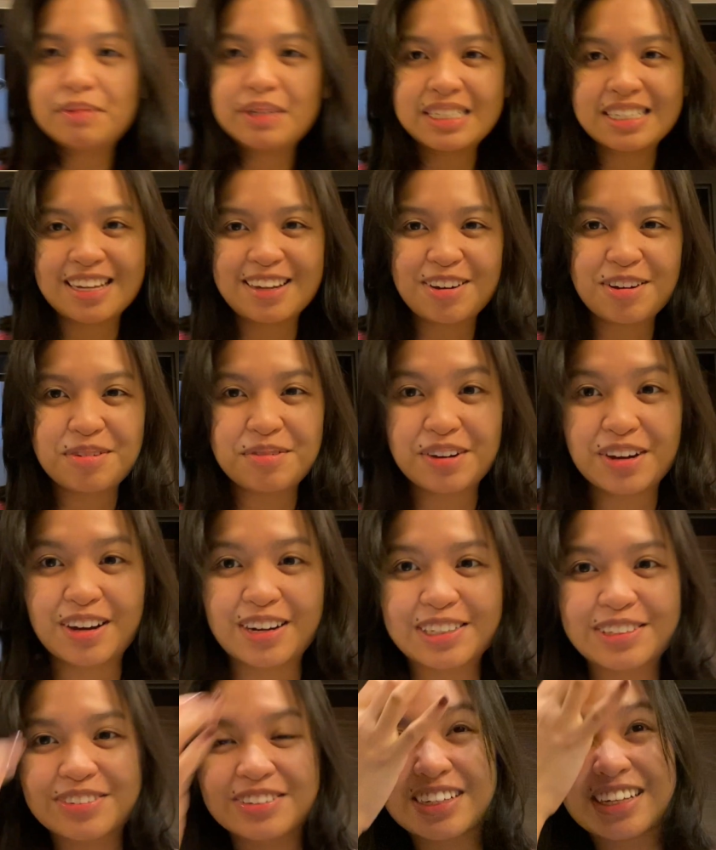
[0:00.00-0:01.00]
saying oh my
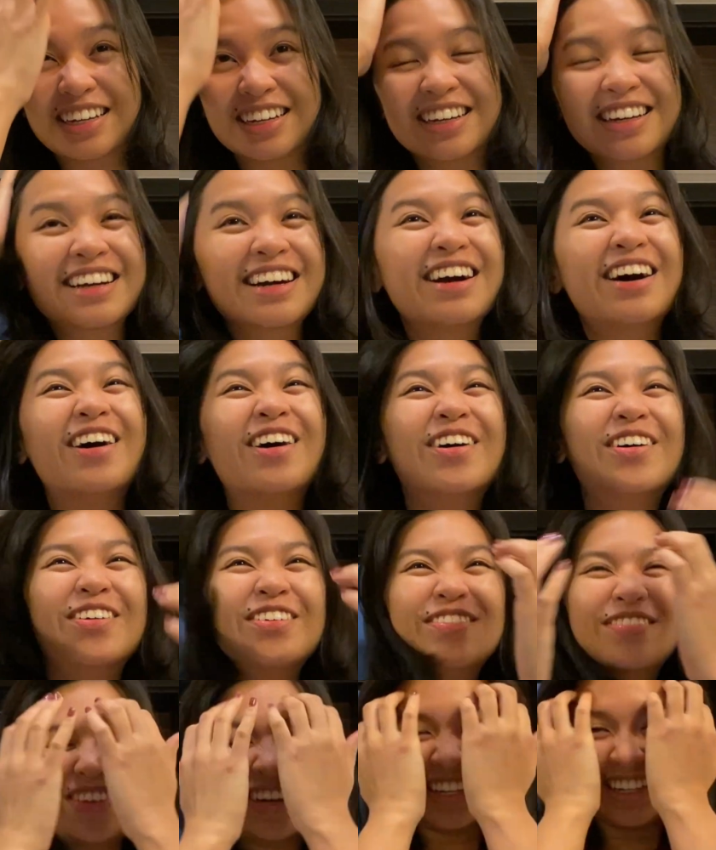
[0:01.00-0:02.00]
gosh for like,
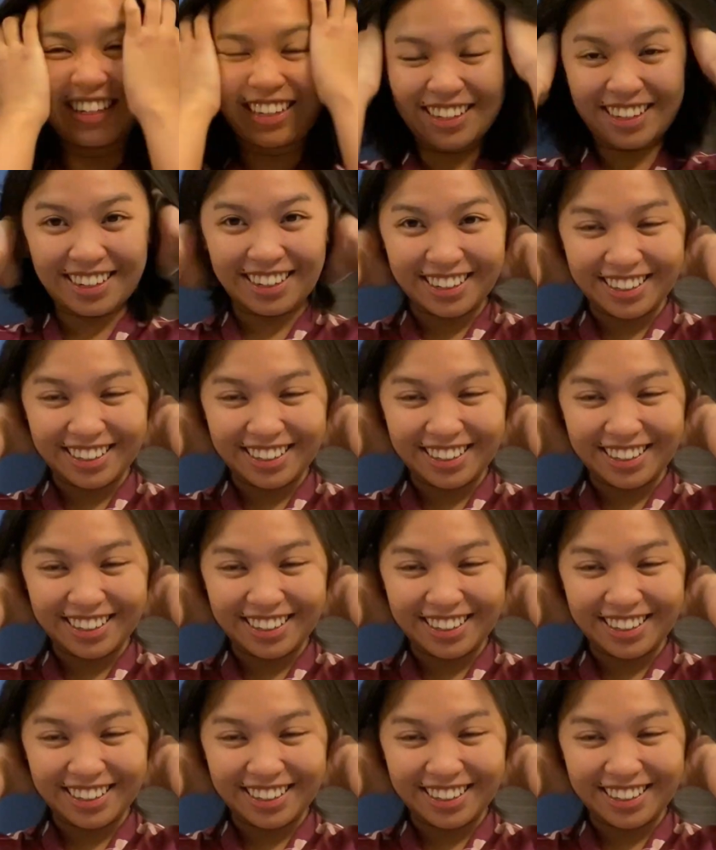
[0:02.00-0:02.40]
oh my gosh.